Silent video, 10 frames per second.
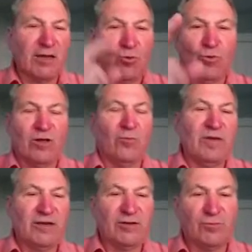It will
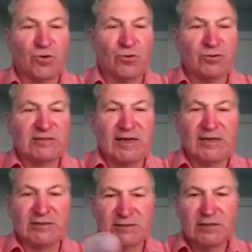be to
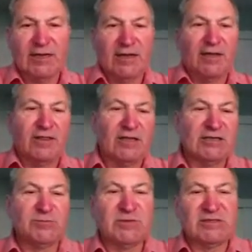process
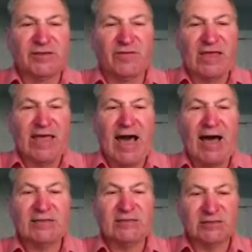these specific
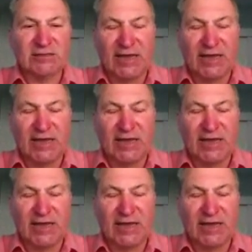gases.